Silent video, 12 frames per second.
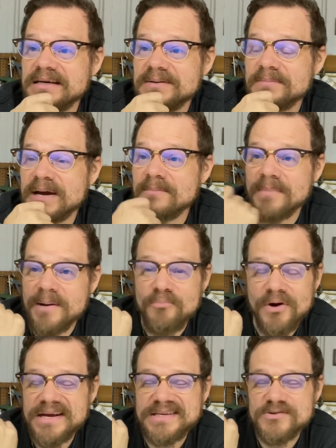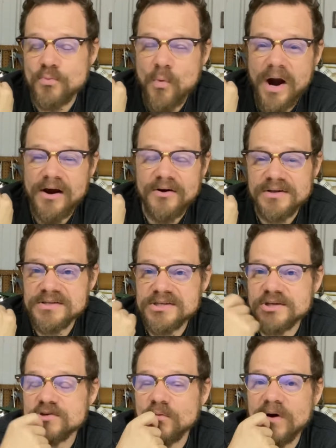my brain's wired in
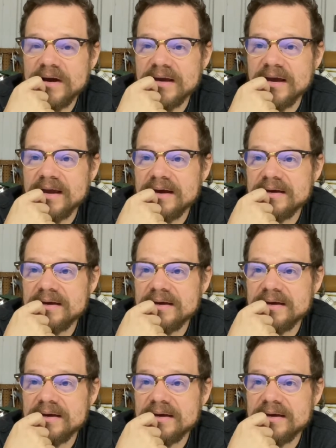such a way